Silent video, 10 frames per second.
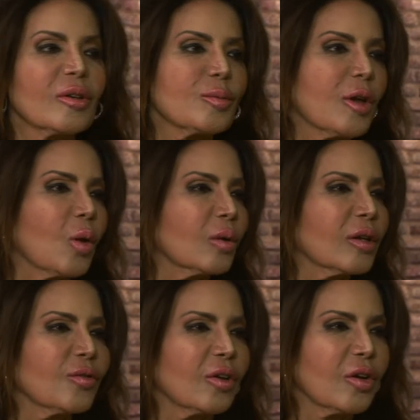be
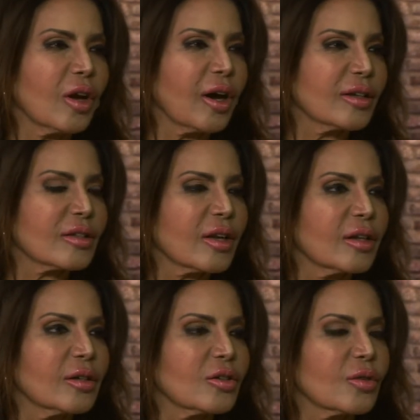holding very high
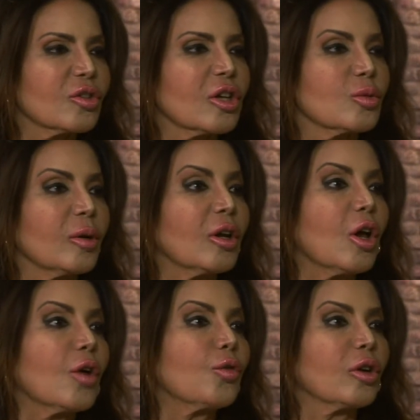standards of judgment
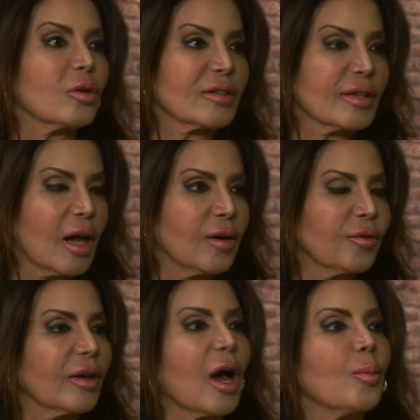for yourself.
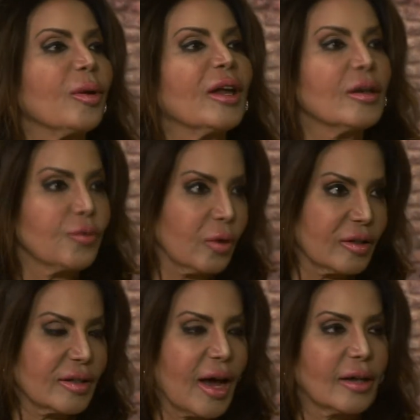And how painful is that?